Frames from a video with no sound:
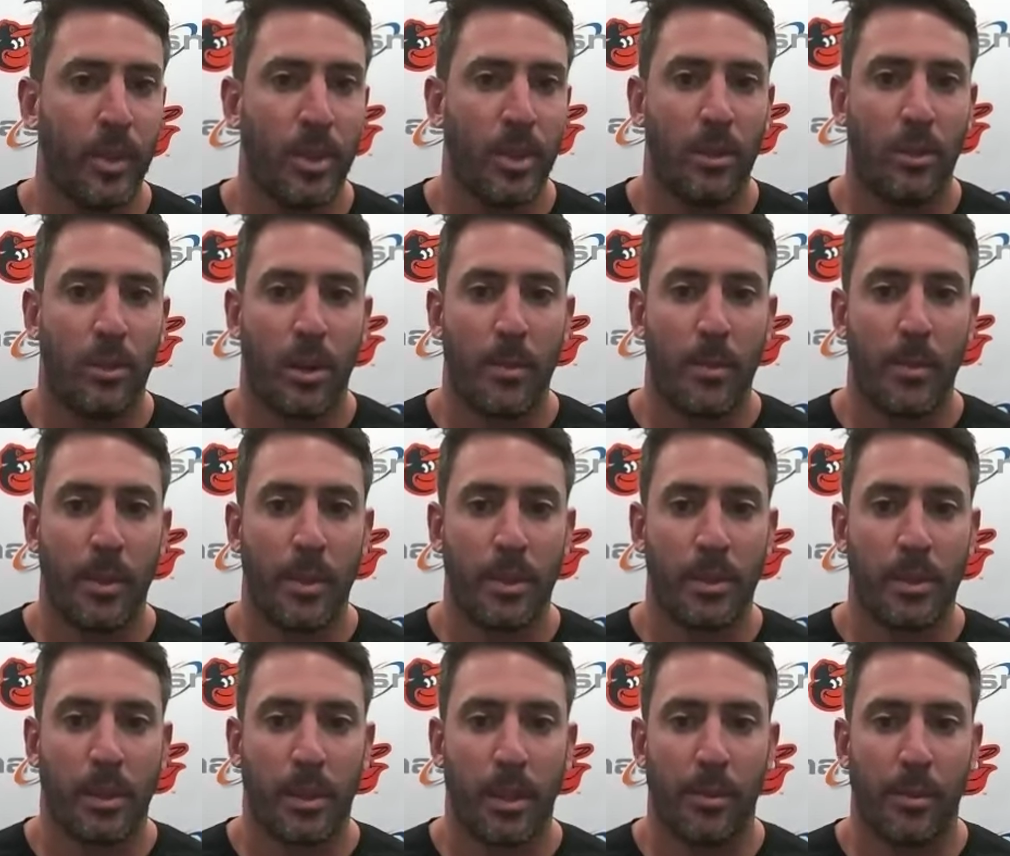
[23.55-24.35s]
You know, I
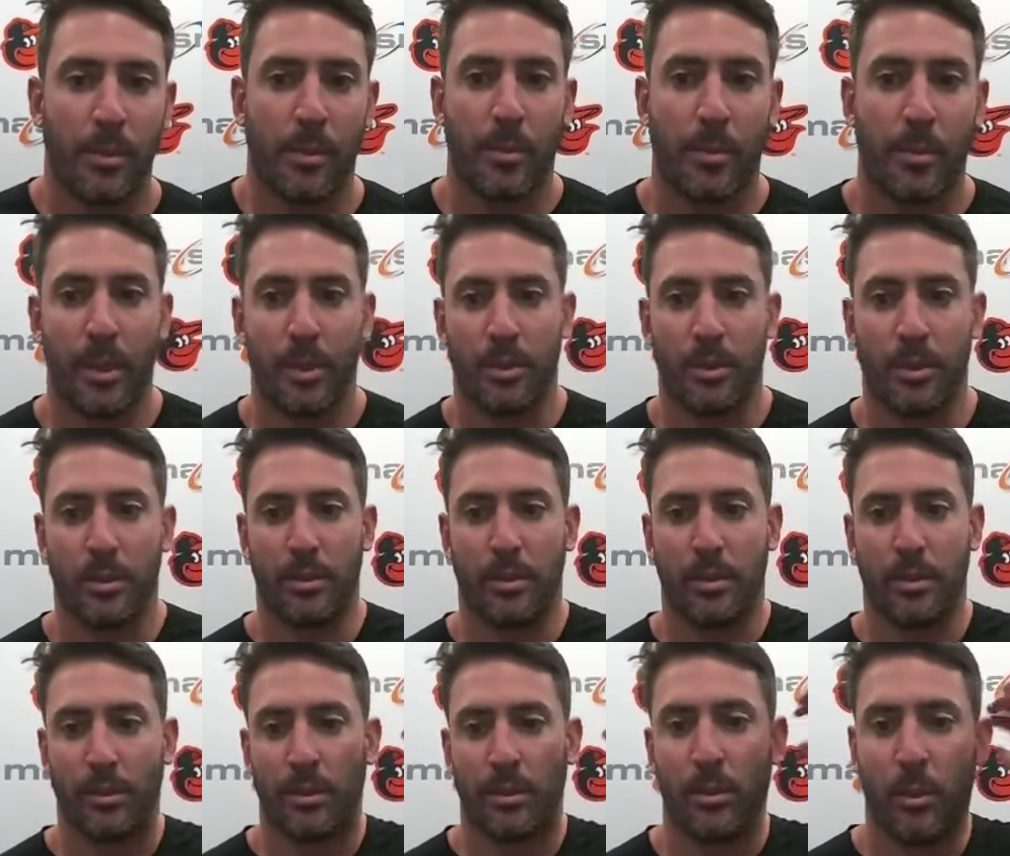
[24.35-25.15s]
missed a couple
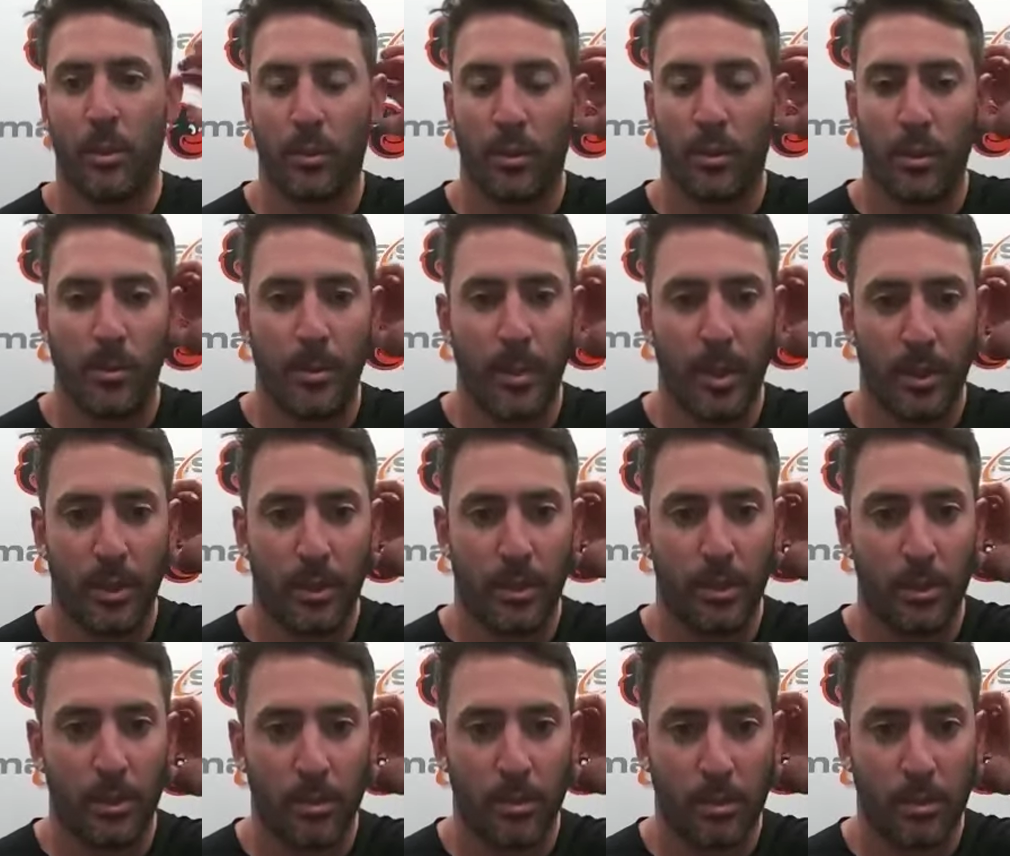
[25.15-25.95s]
pitches over the
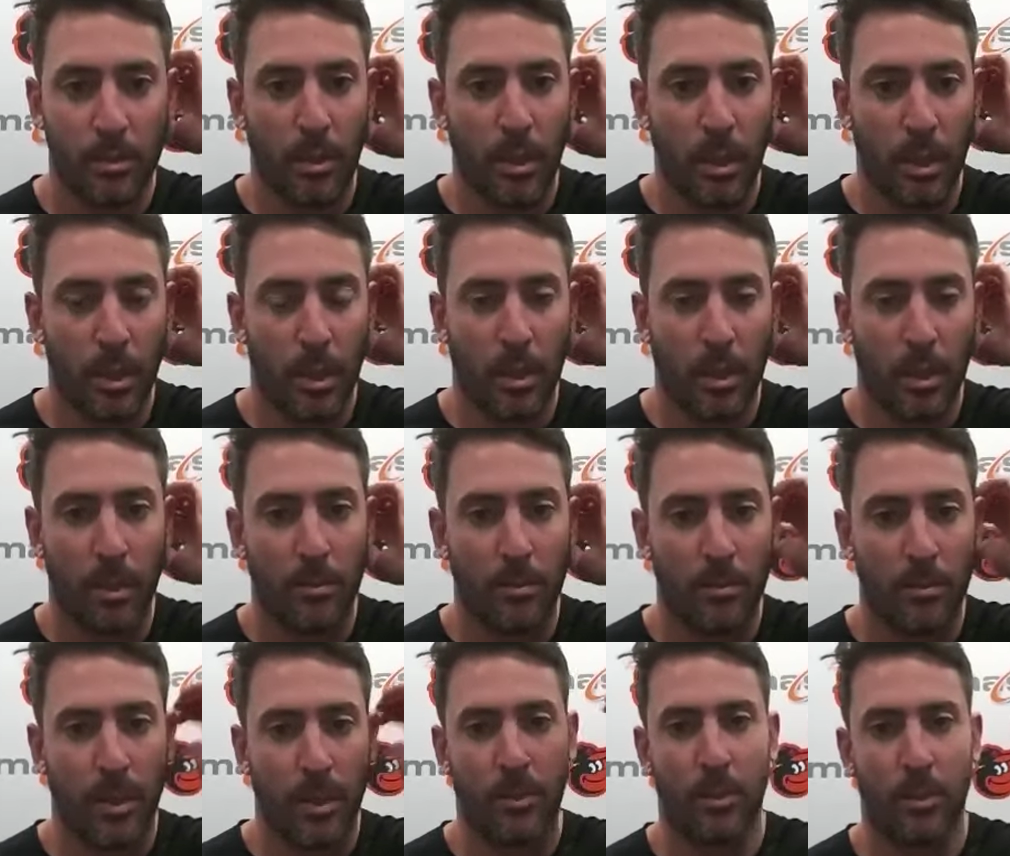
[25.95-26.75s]
middle
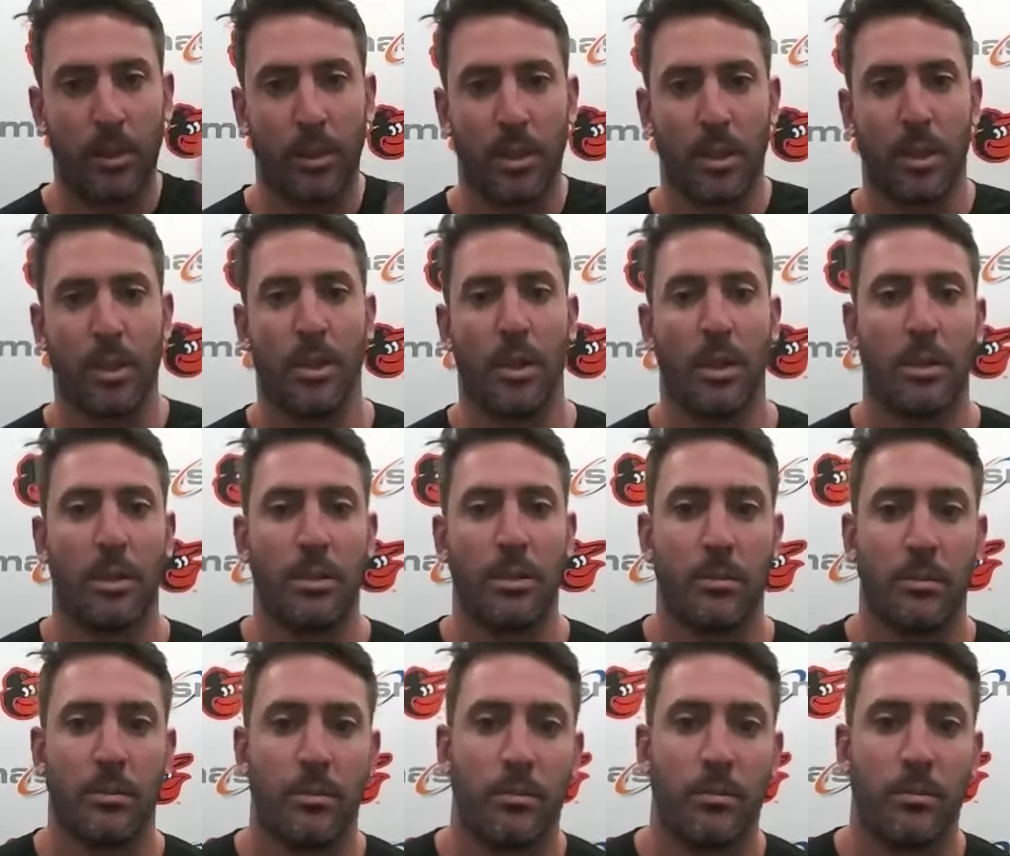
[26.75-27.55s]
that really cost